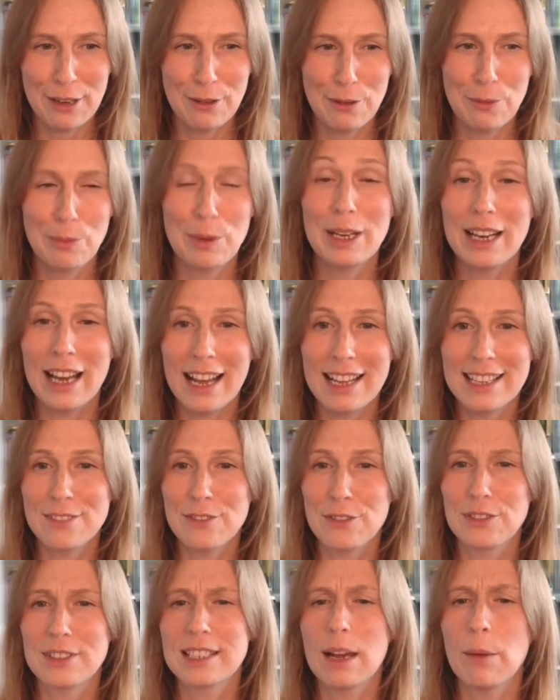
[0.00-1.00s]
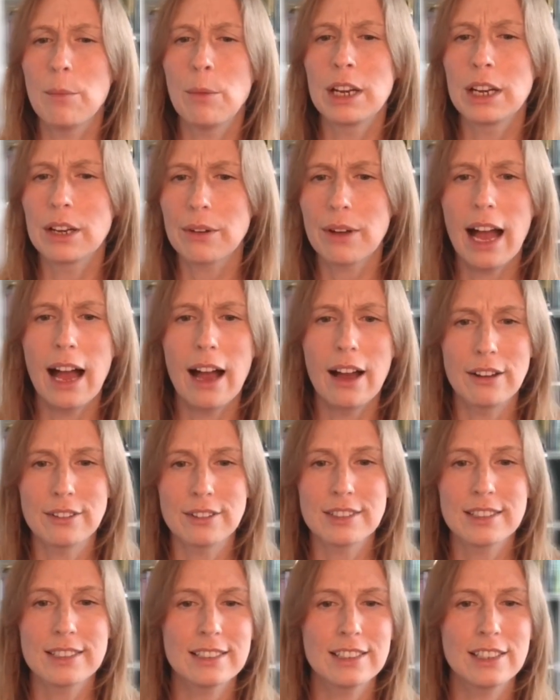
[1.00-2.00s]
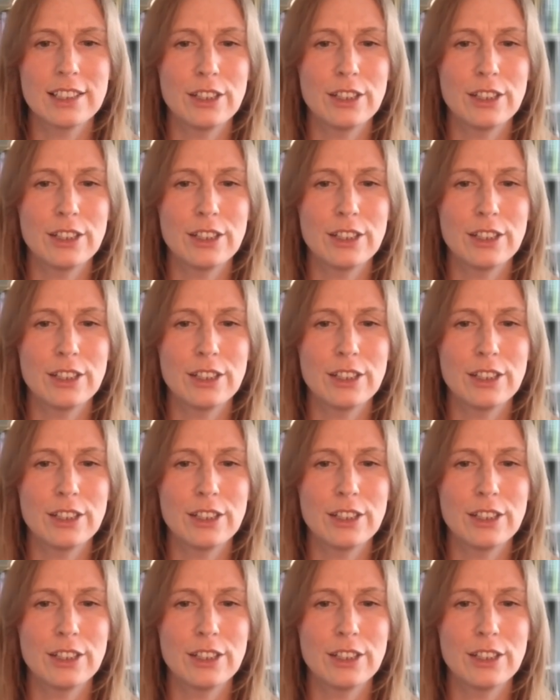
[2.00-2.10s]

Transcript: it would be nice if someone around,